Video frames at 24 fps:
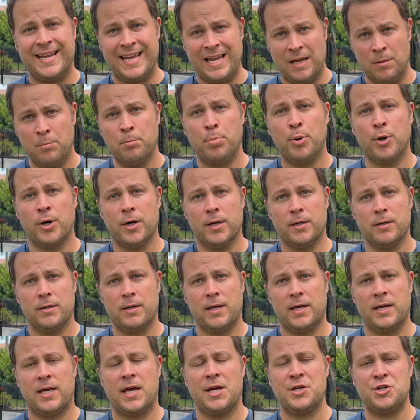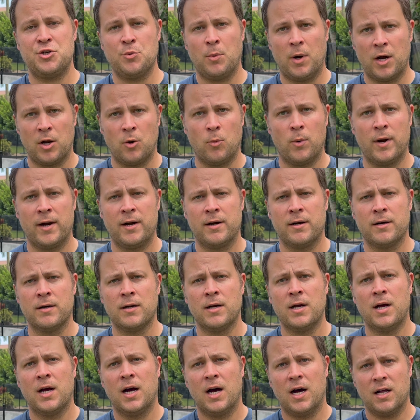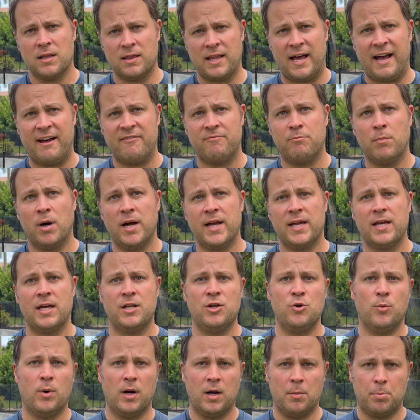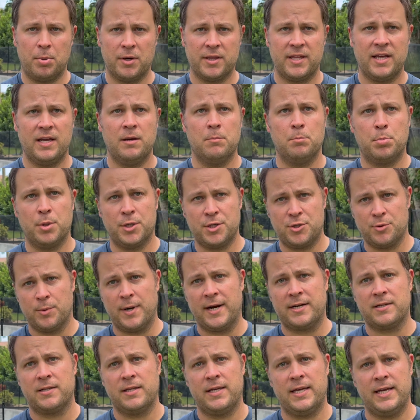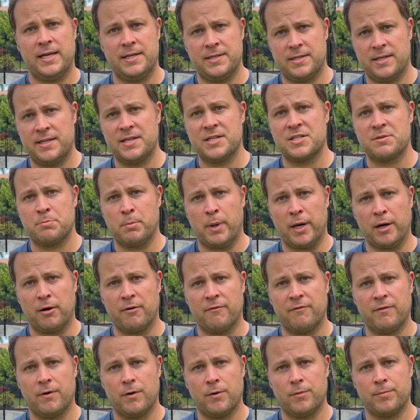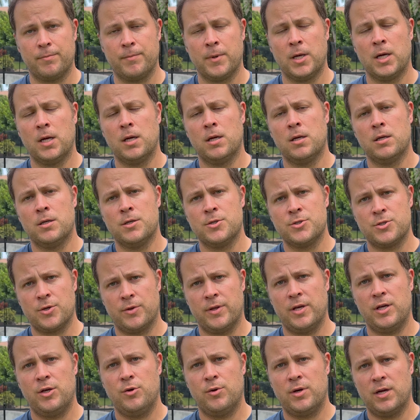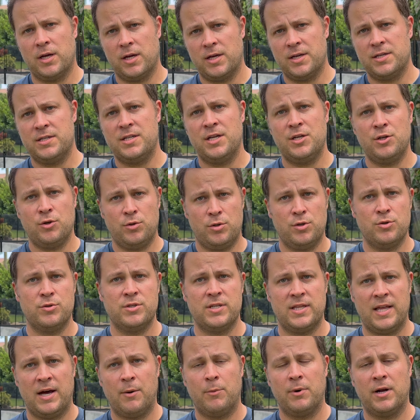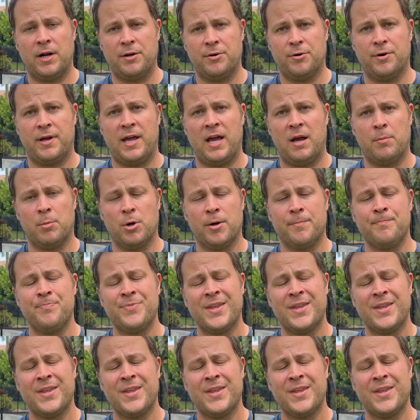input in case you want to wear a lav mic and you want to put the input directly into this microphone so that you can continue using that one on your camera.